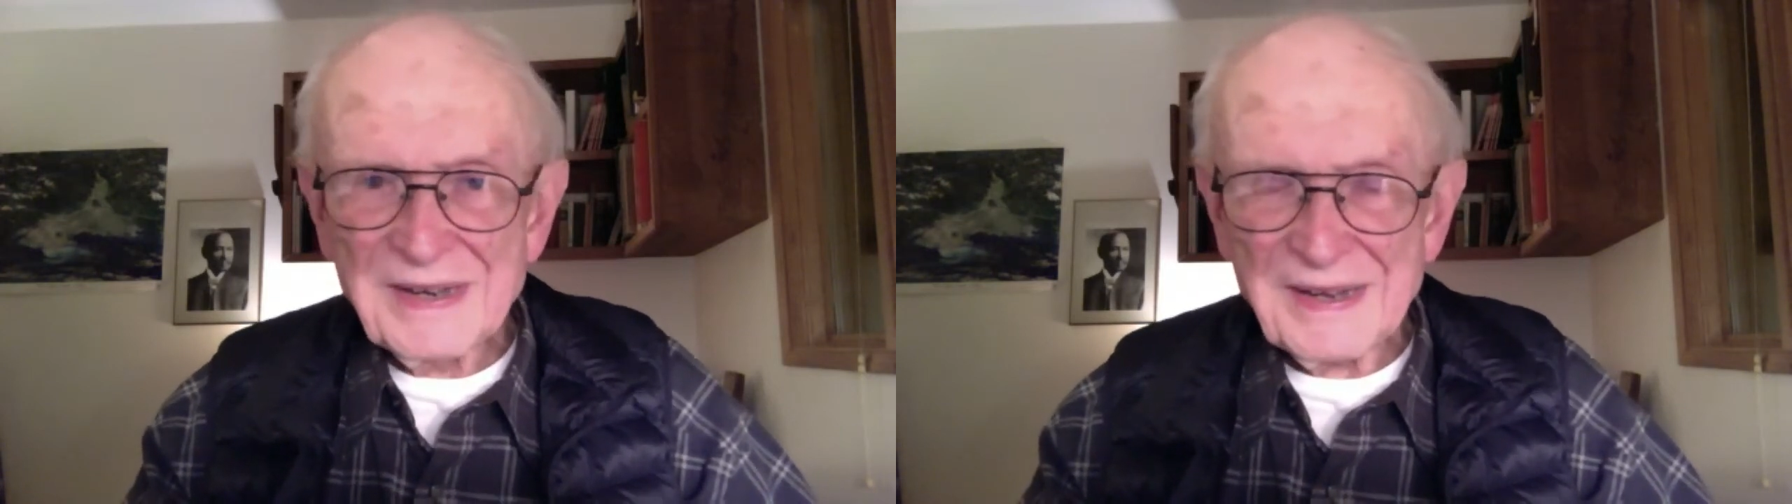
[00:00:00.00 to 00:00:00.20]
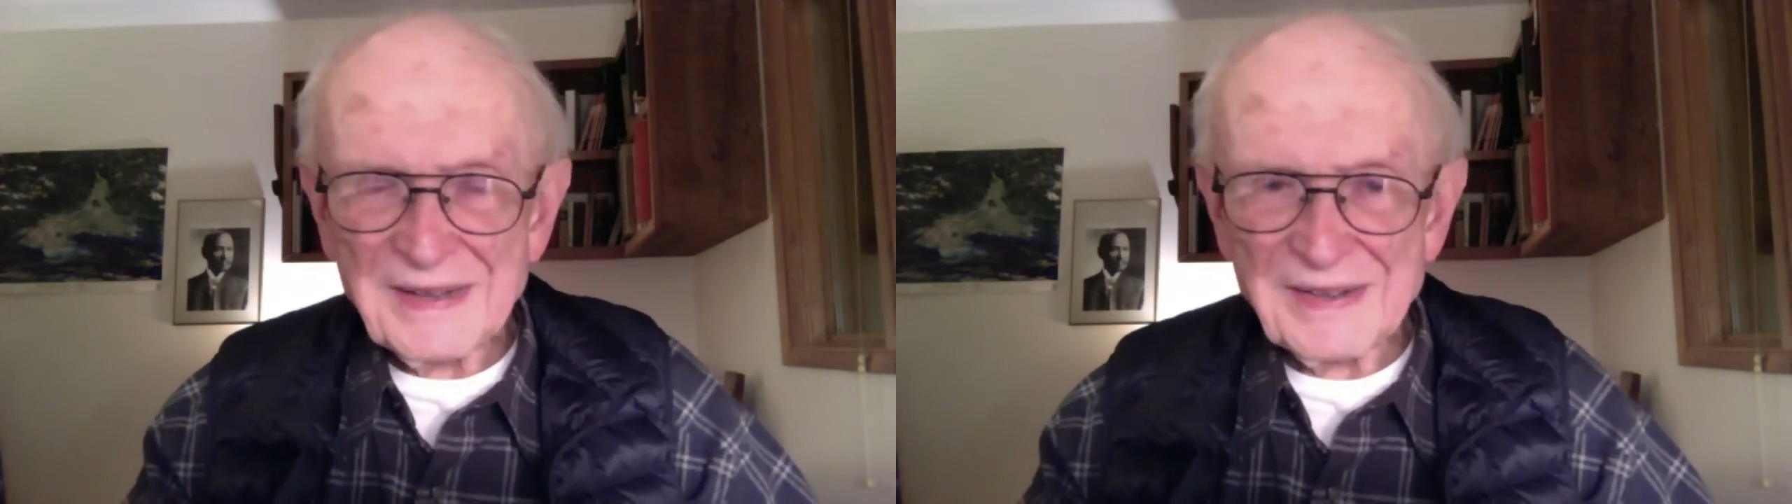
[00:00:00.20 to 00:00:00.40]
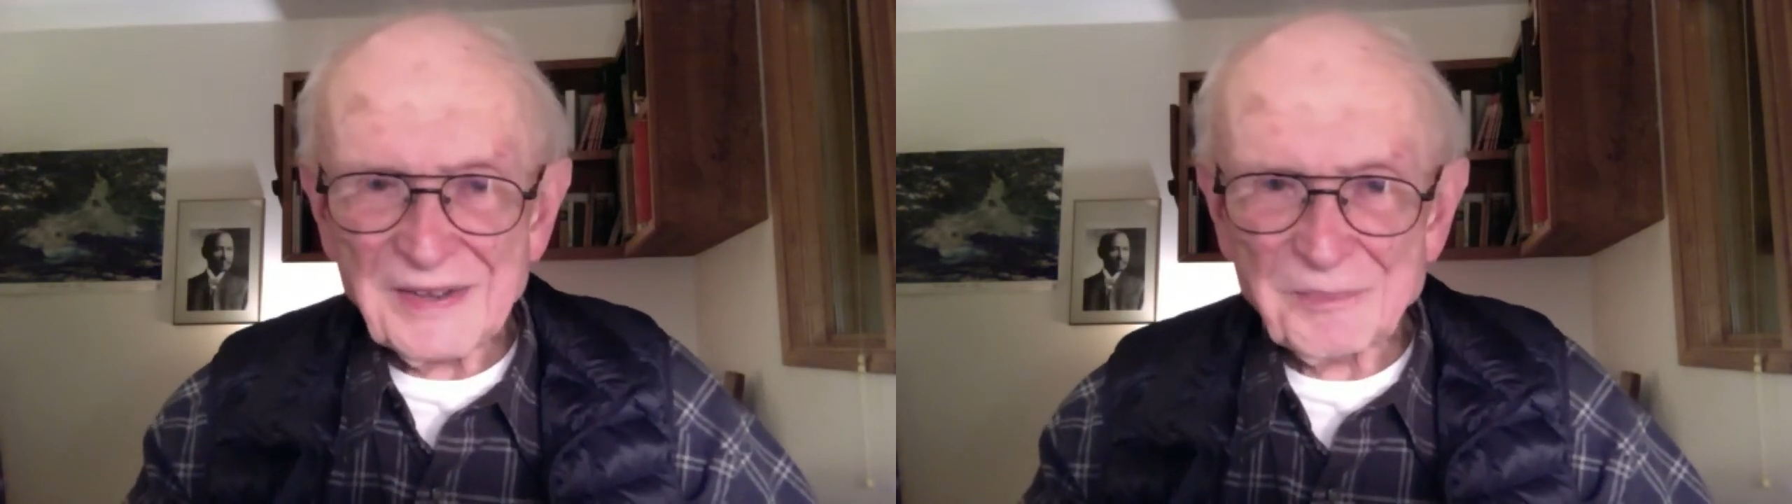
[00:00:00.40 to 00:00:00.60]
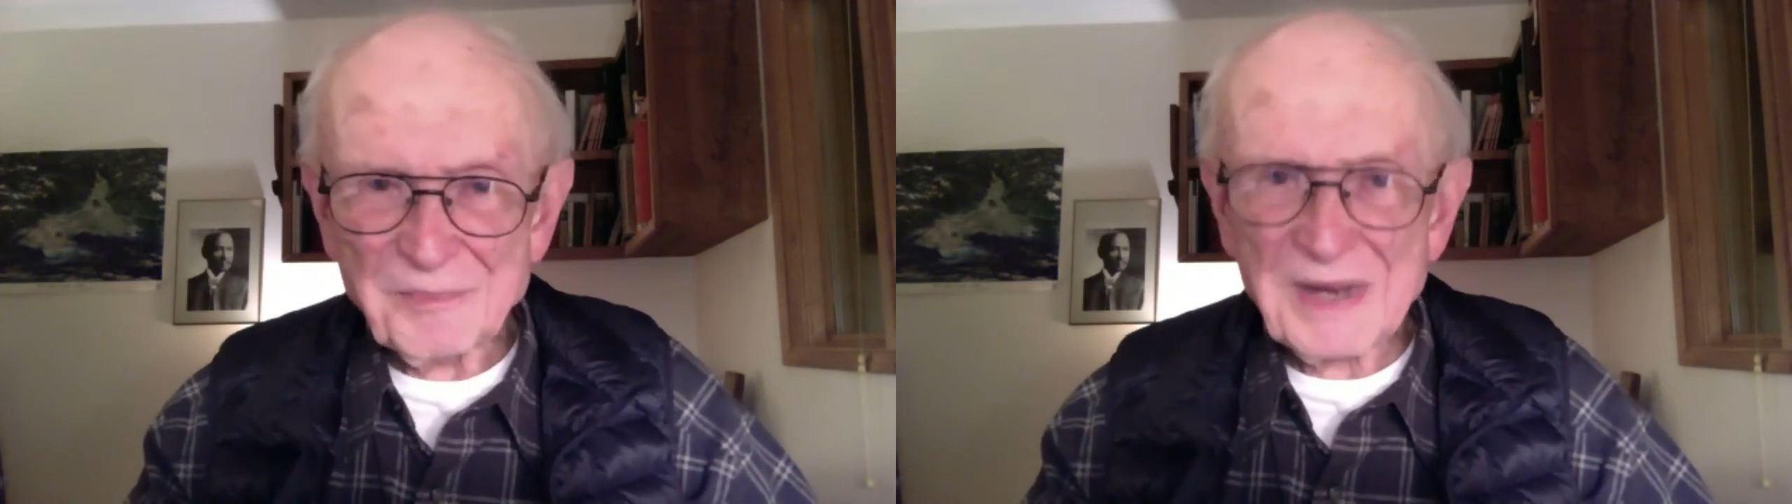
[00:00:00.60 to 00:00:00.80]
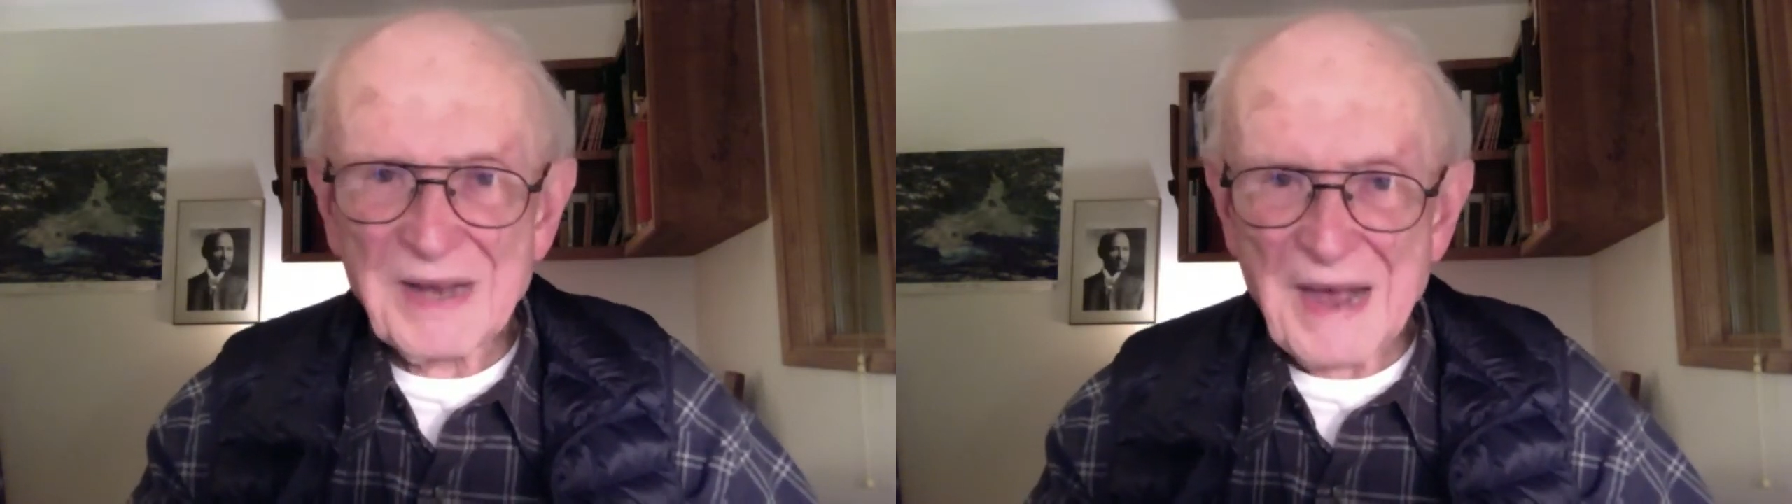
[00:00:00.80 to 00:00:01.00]
this
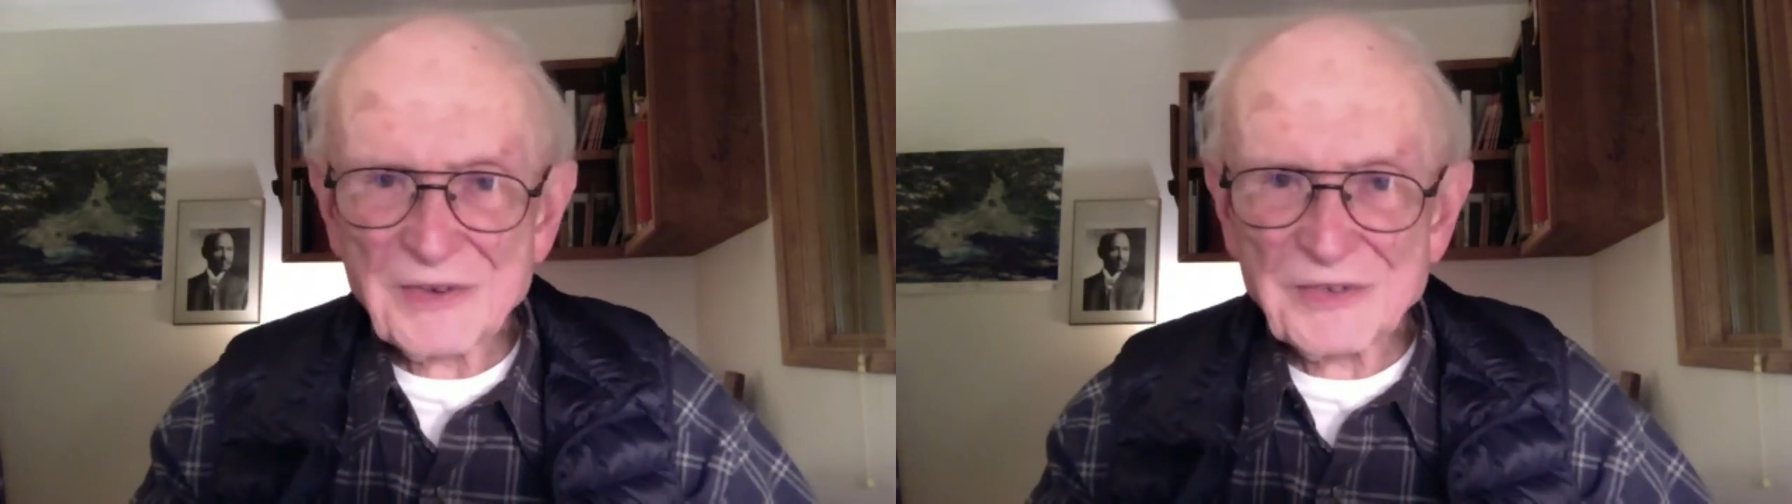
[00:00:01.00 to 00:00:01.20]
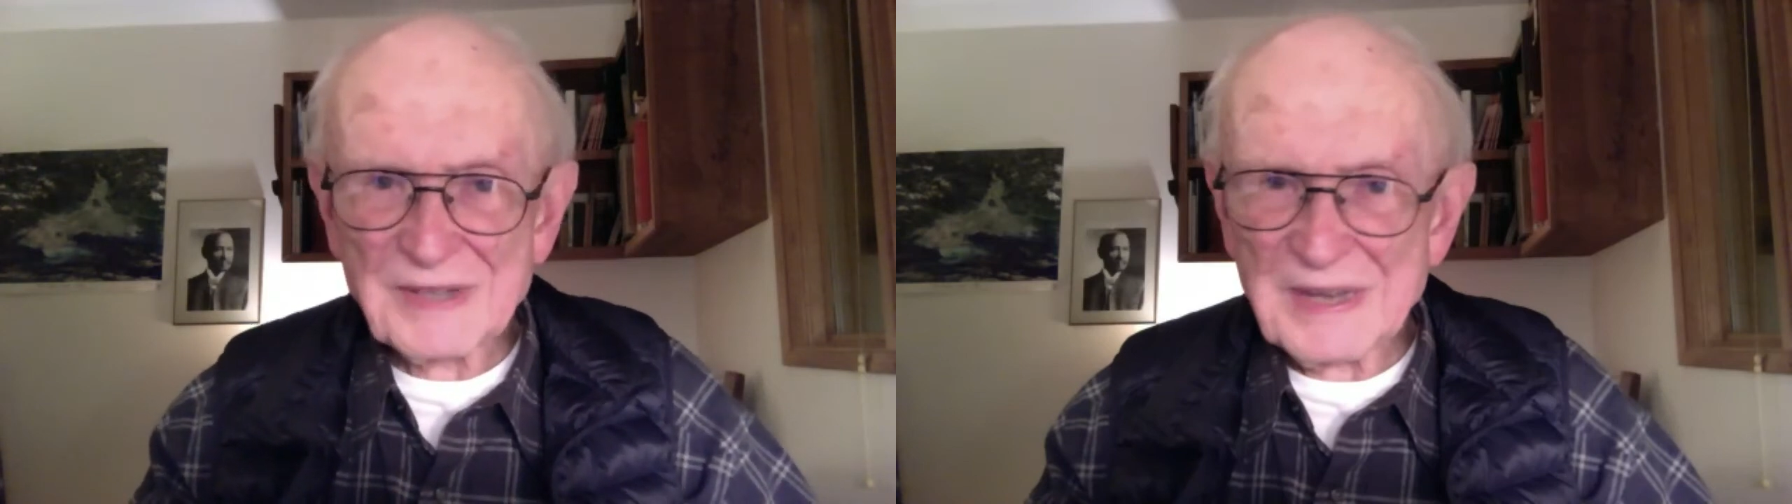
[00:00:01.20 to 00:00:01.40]
big house that